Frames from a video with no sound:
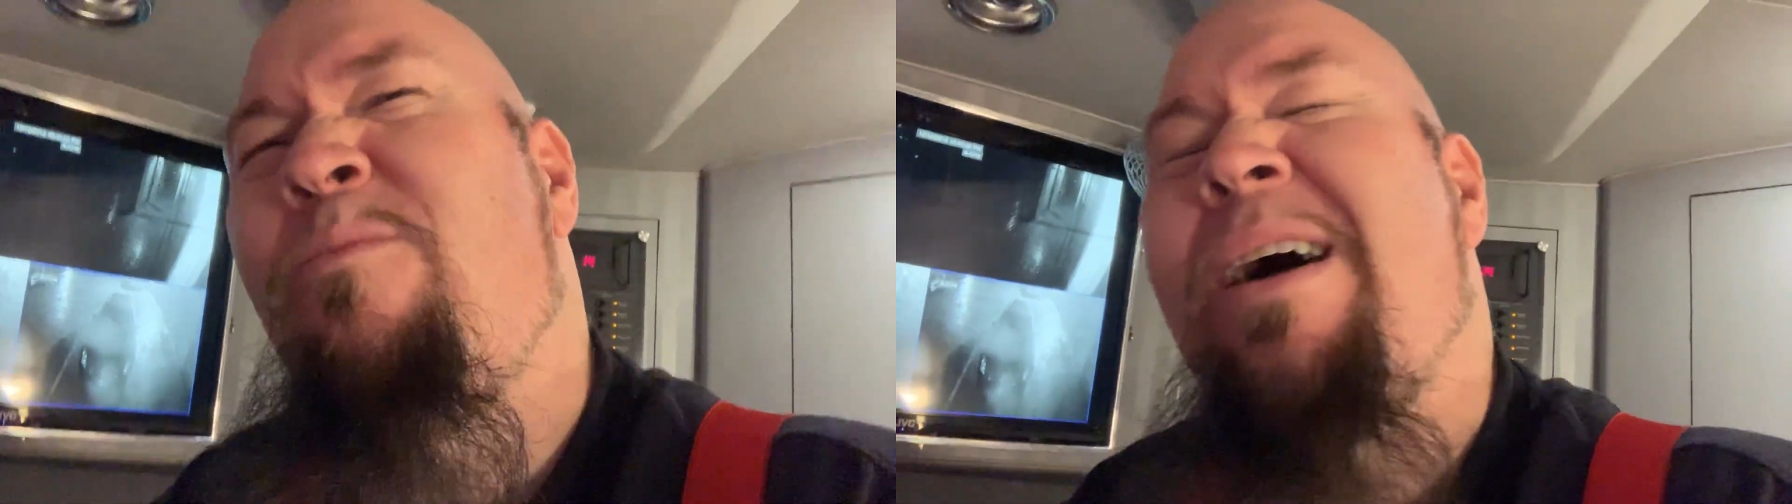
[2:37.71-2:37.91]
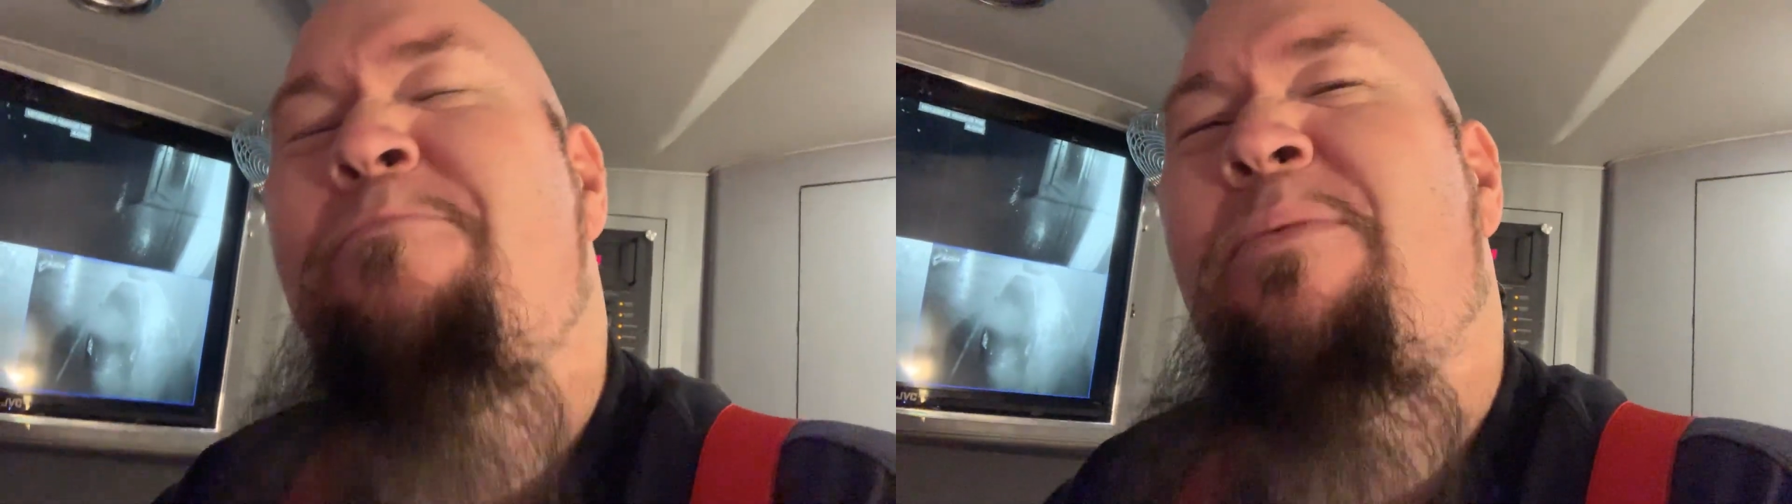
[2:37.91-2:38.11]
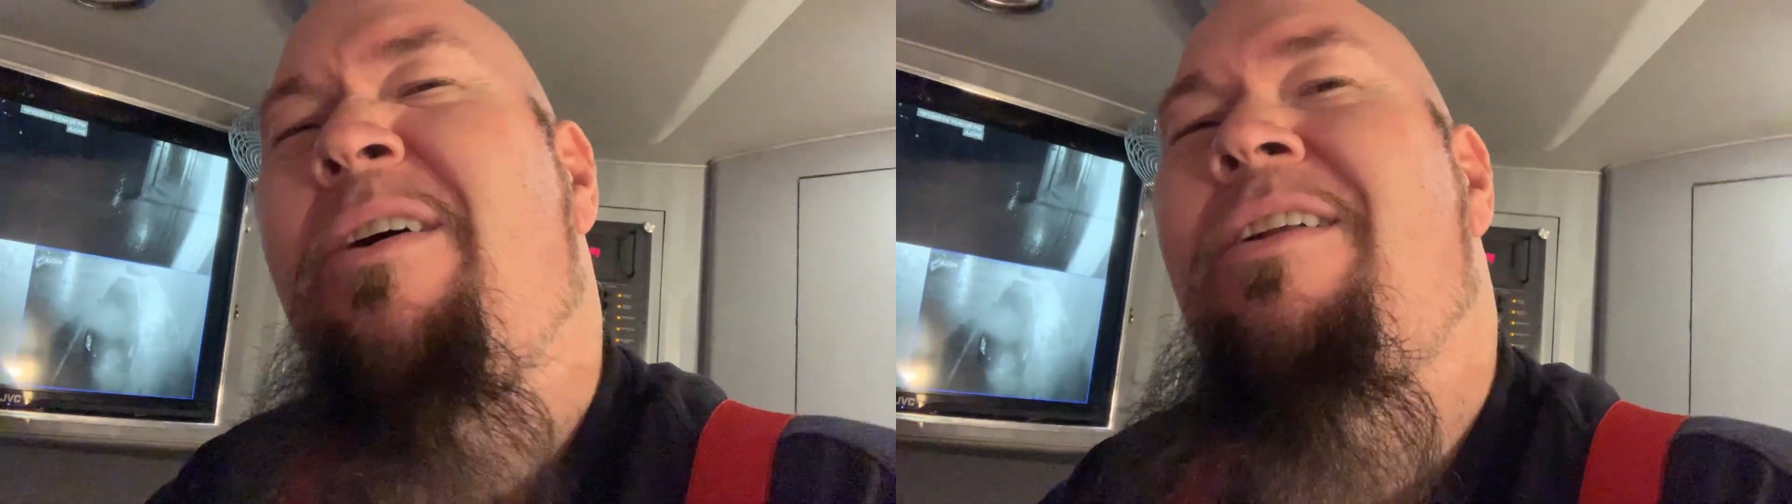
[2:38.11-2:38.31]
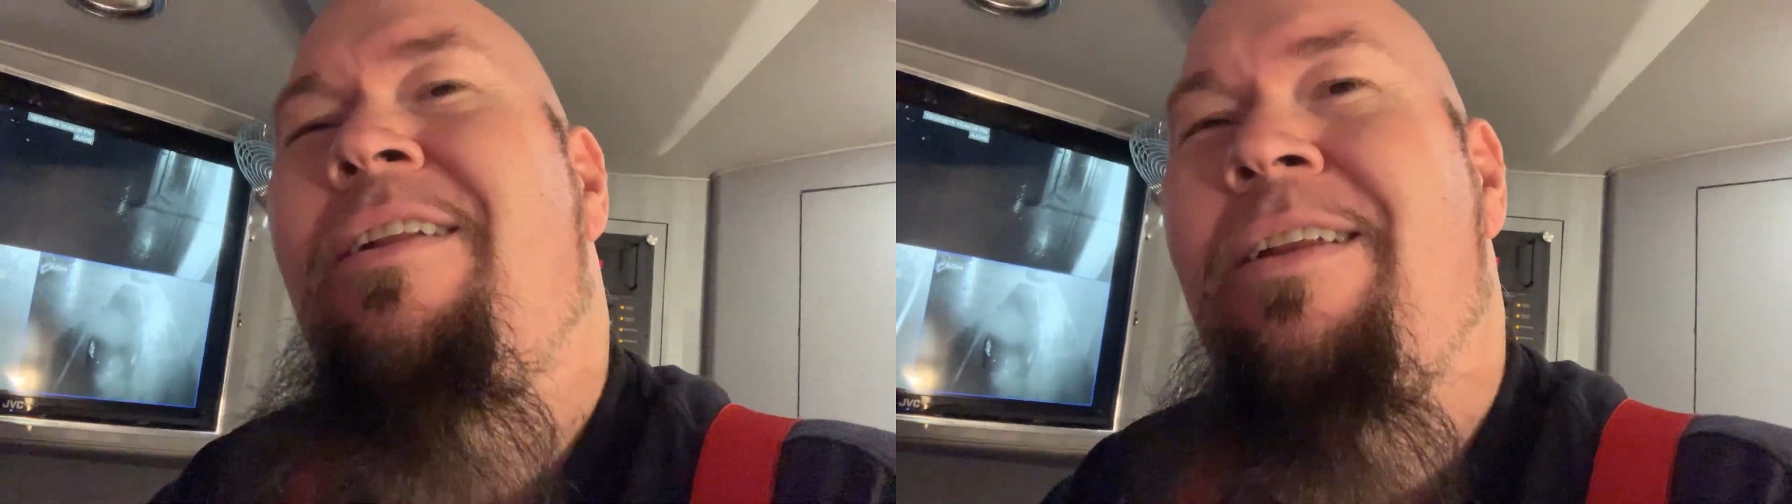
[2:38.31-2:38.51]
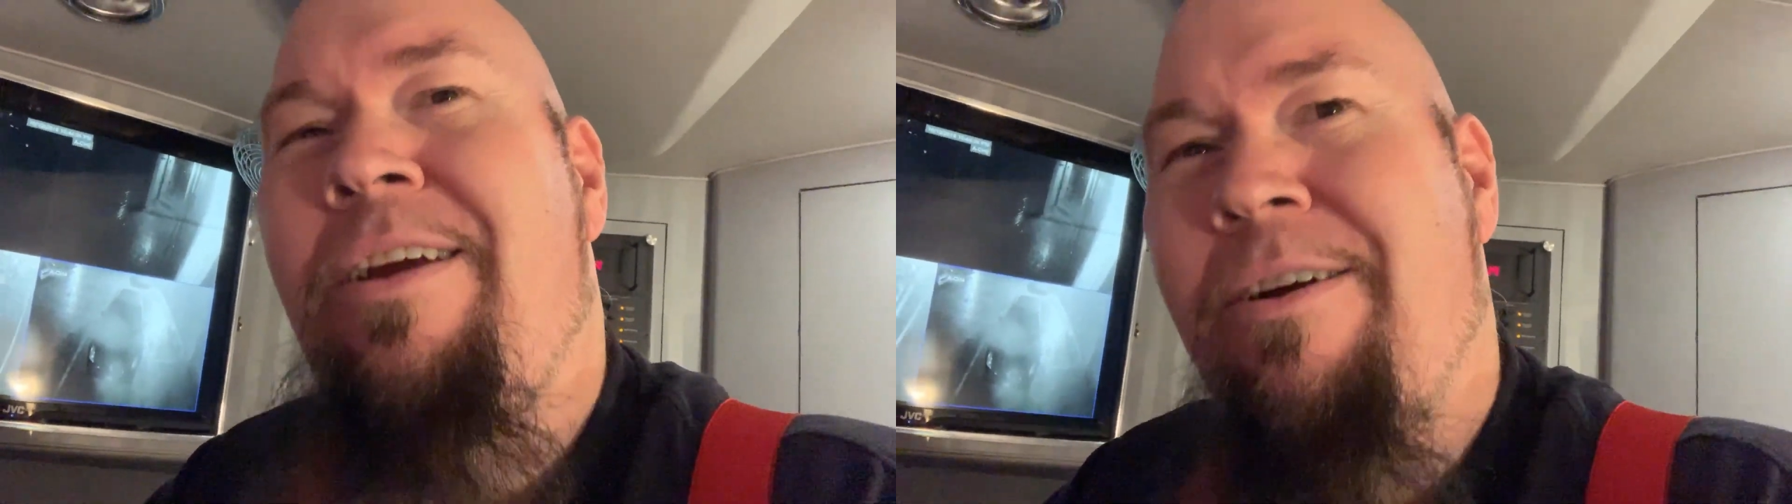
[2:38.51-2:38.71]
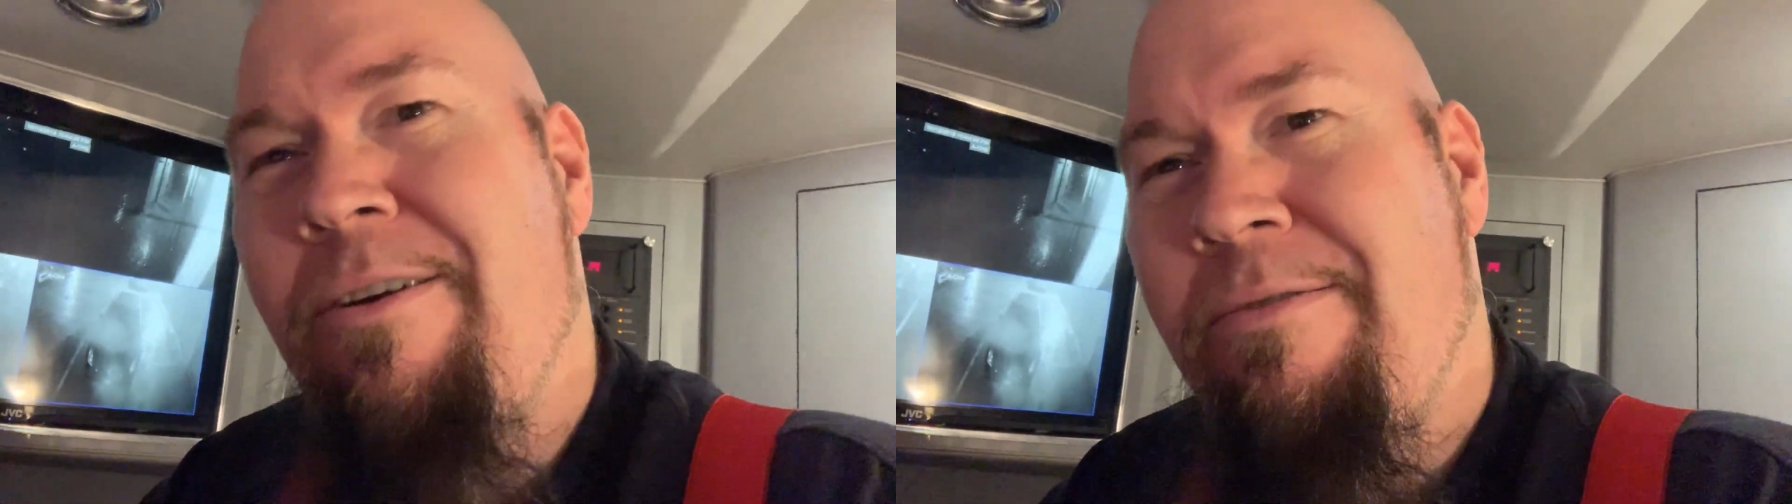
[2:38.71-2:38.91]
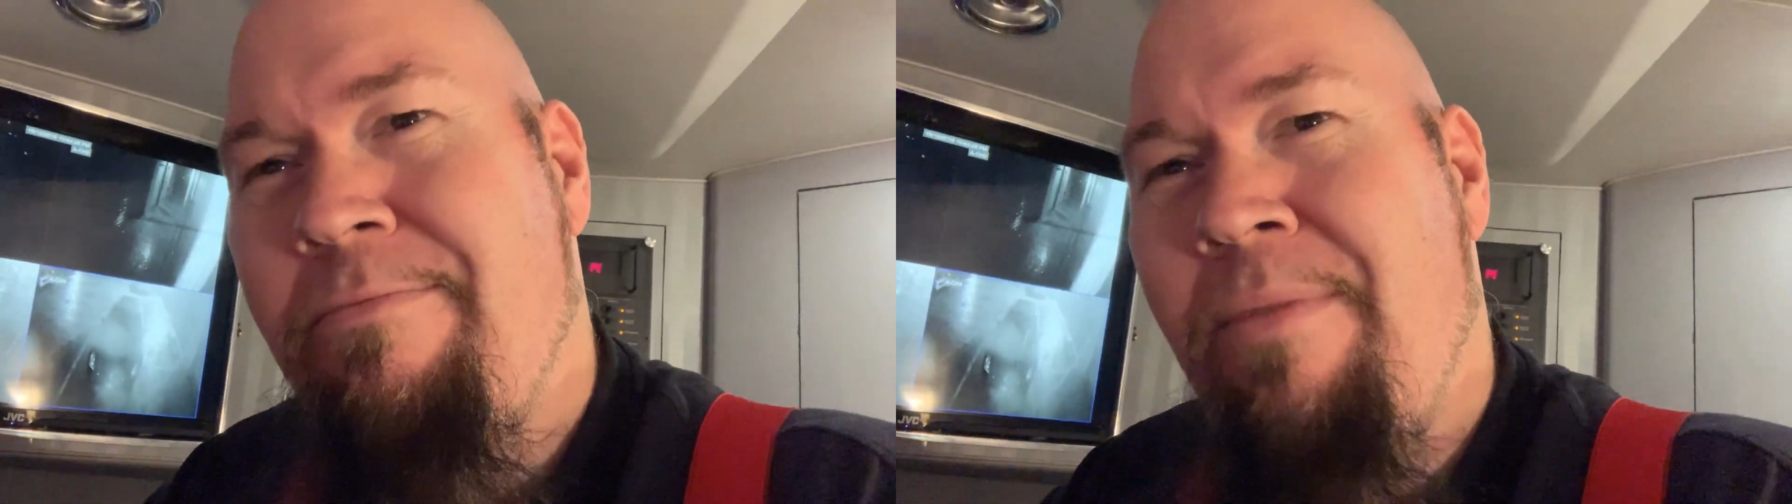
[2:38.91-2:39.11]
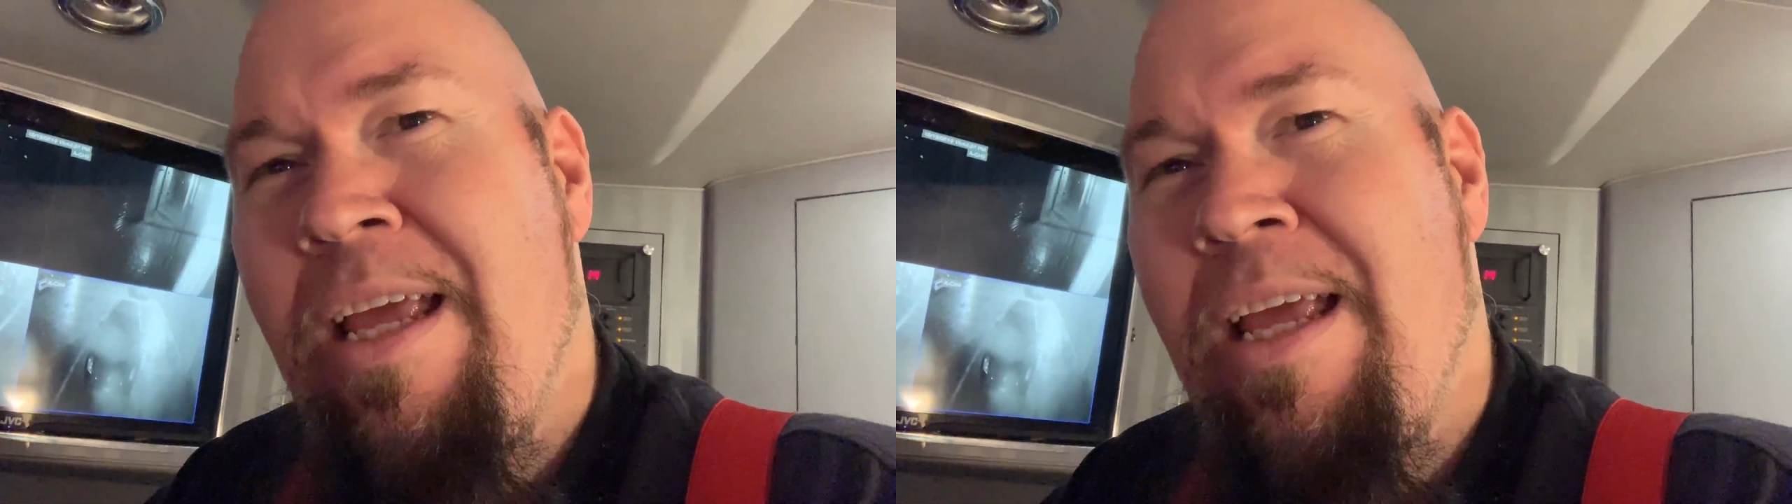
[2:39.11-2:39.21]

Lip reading: my bottle of liquor.